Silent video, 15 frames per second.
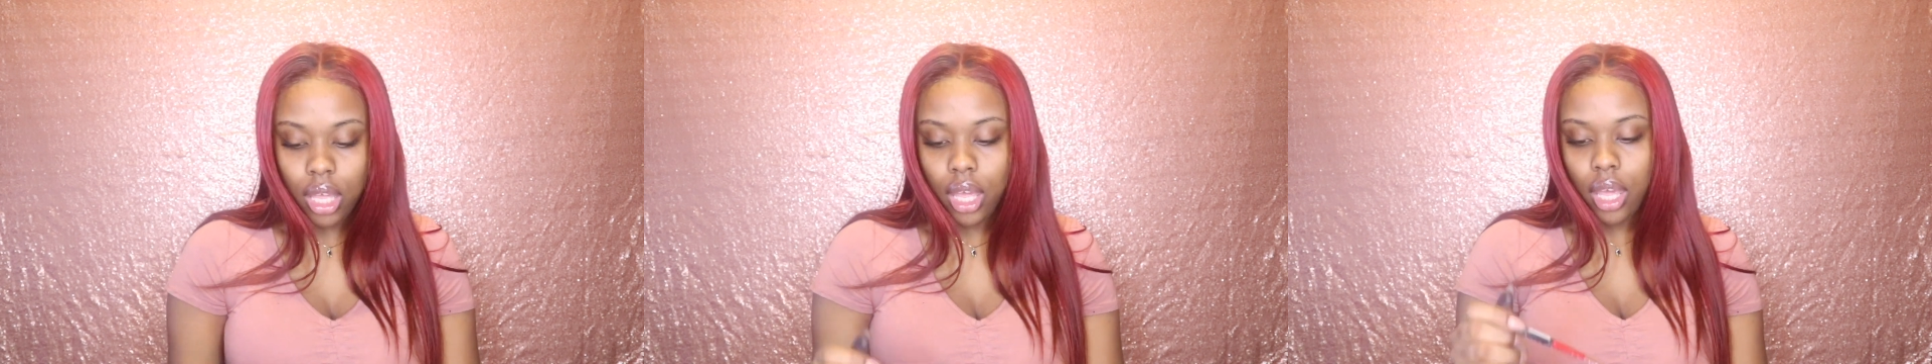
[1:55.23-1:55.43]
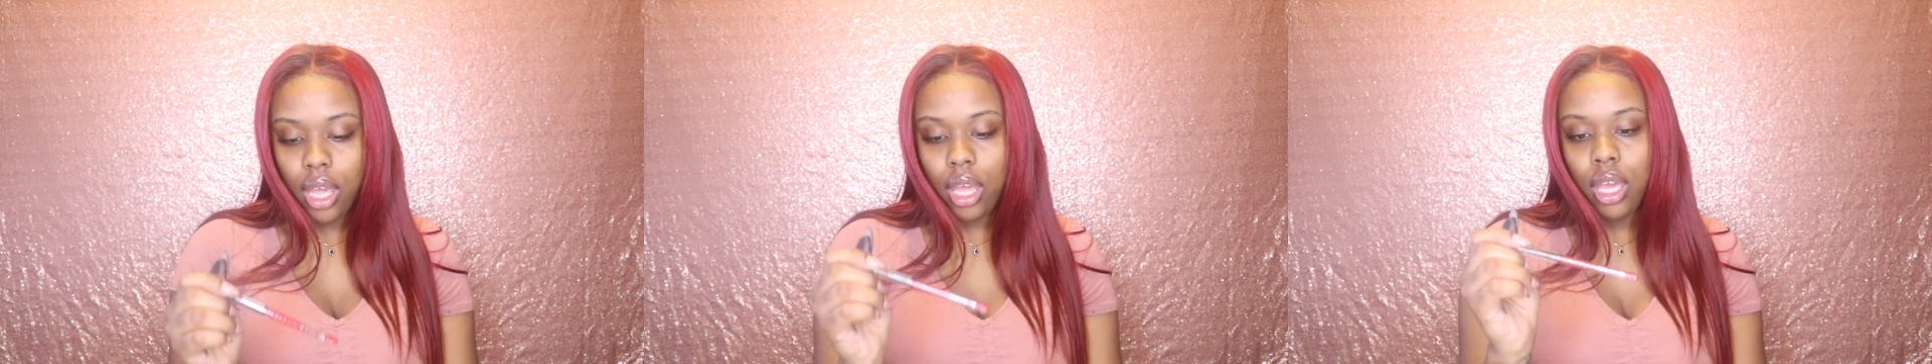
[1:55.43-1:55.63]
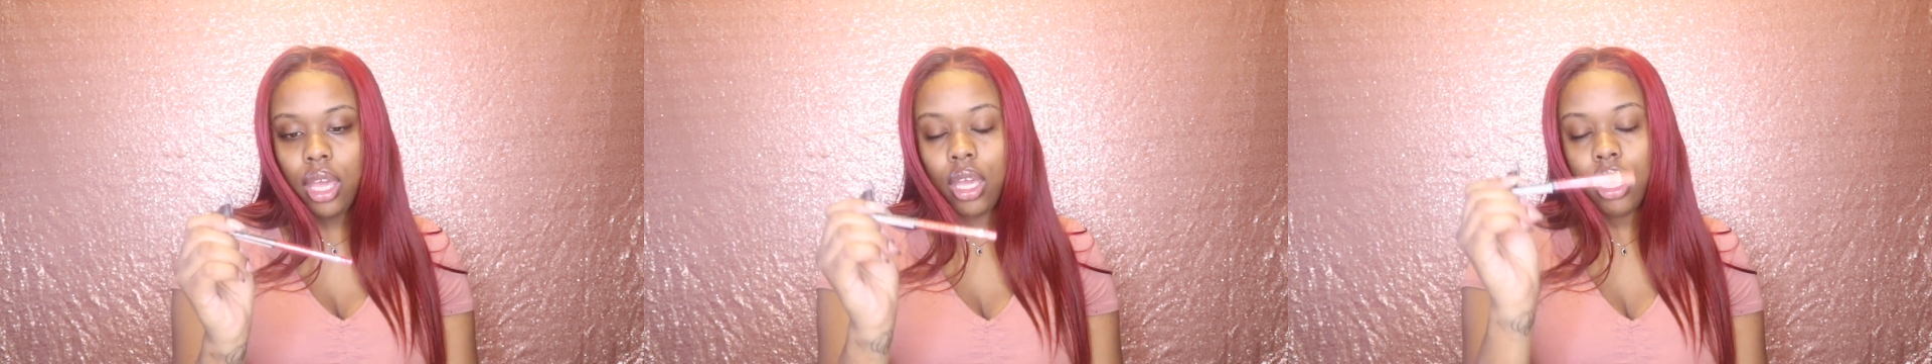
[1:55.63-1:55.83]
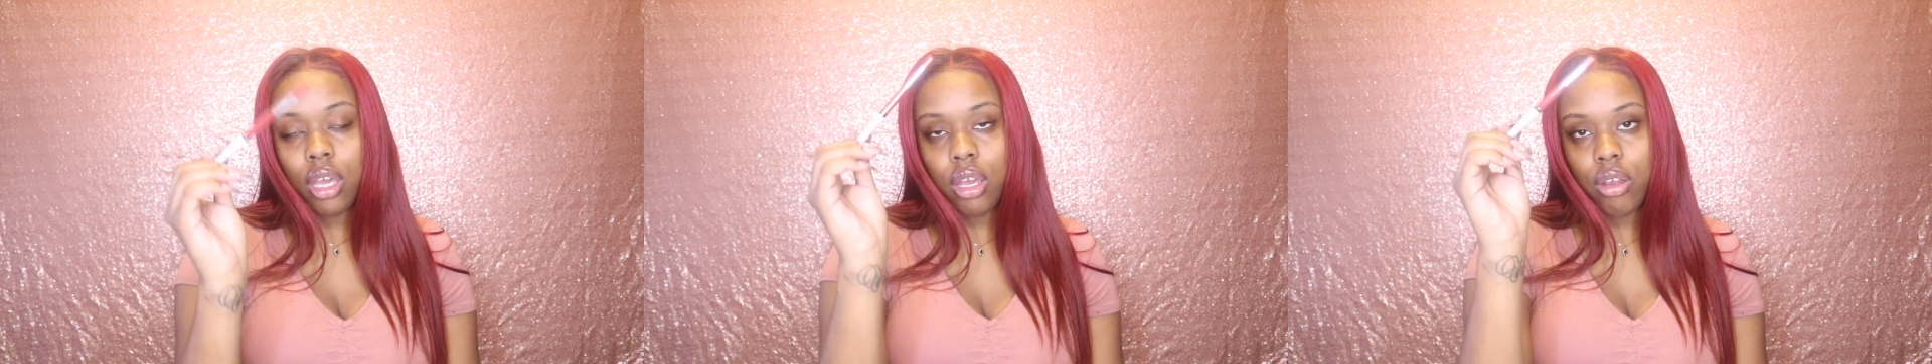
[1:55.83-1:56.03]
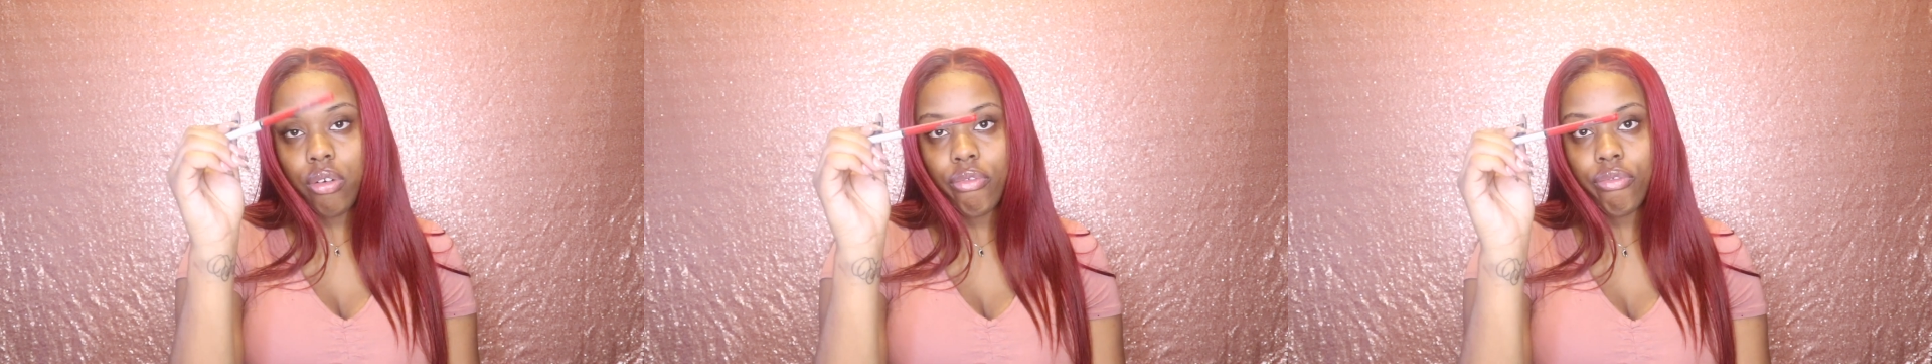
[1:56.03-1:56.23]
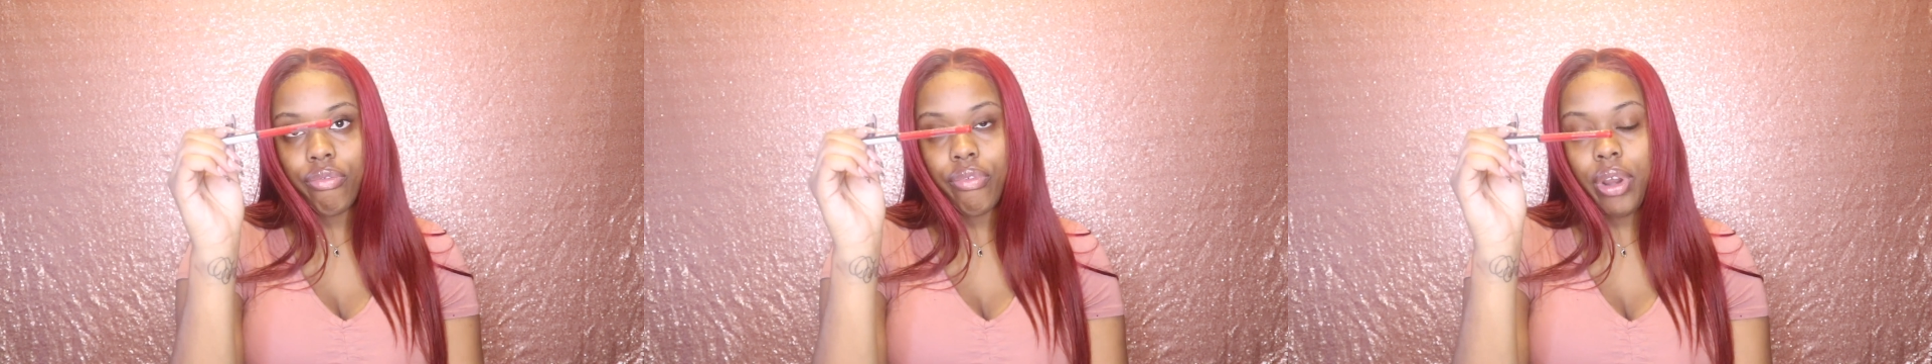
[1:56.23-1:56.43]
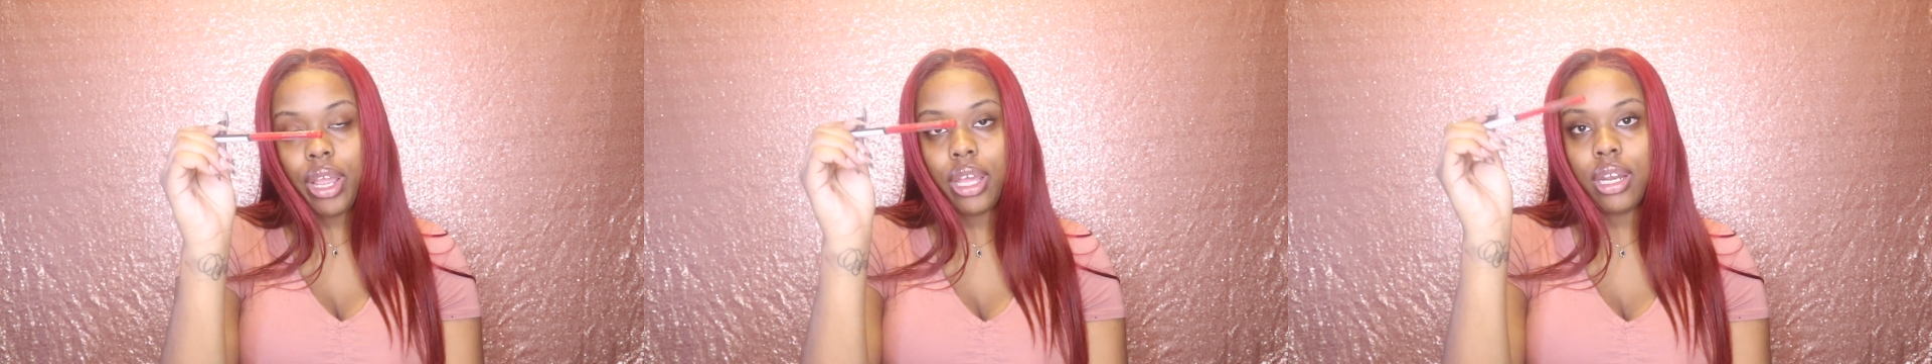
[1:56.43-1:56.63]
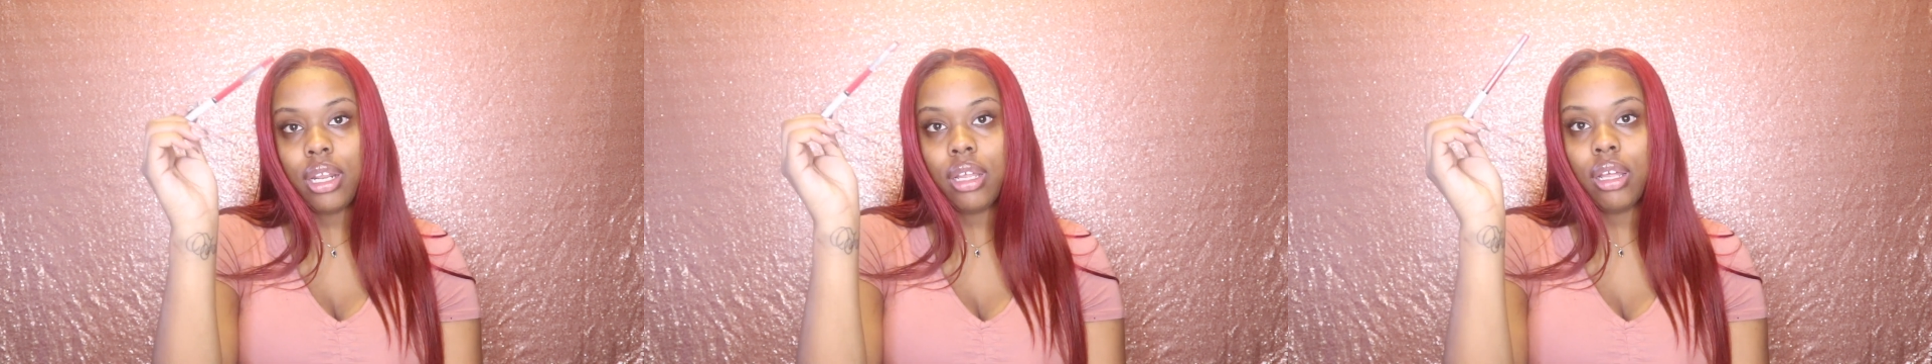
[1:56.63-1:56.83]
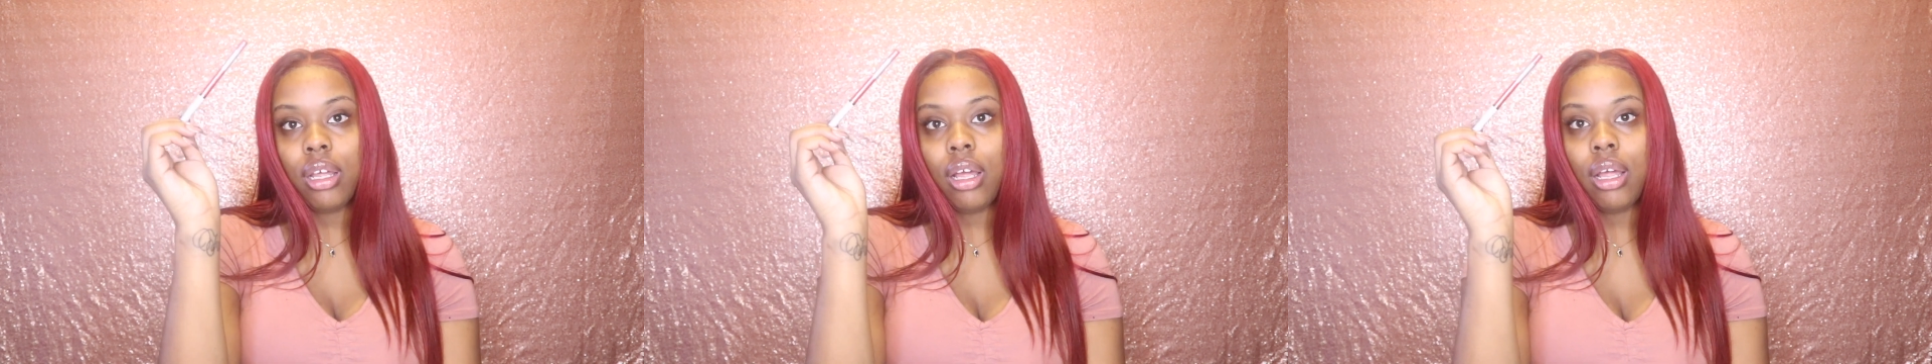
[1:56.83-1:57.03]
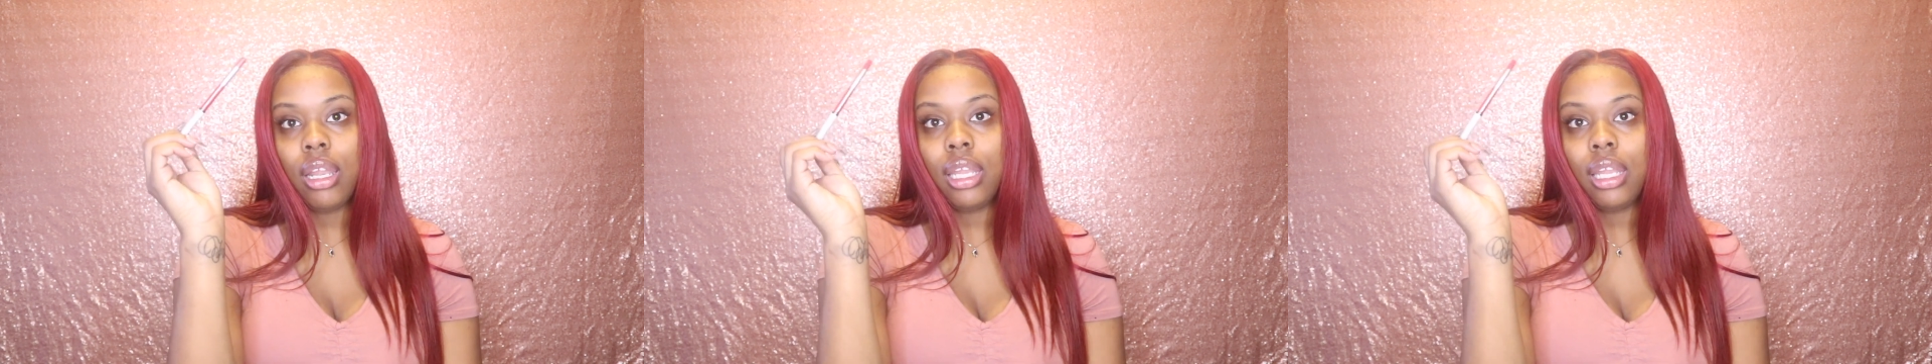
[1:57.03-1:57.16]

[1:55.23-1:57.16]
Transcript: a red